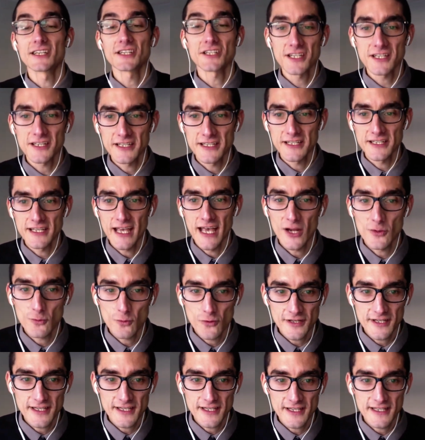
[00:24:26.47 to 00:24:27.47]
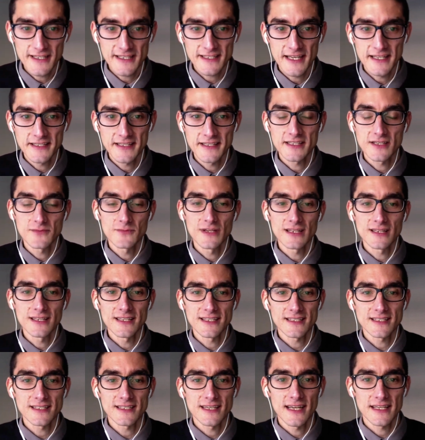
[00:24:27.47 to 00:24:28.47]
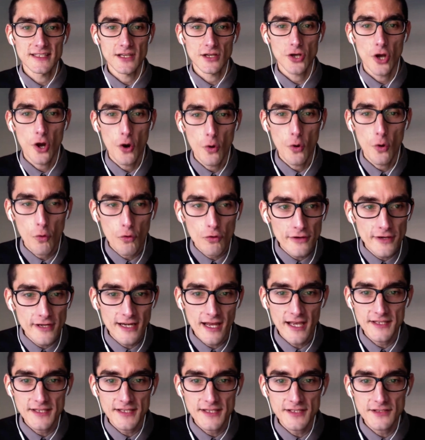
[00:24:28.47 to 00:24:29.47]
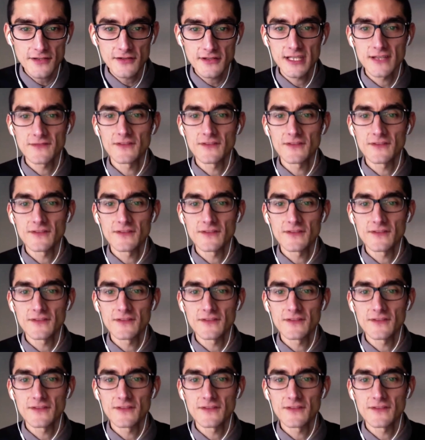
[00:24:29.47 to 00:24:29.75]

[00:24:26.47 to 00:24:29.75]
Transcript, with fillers: Additionally, Edward consented to be listed as a co-organizer,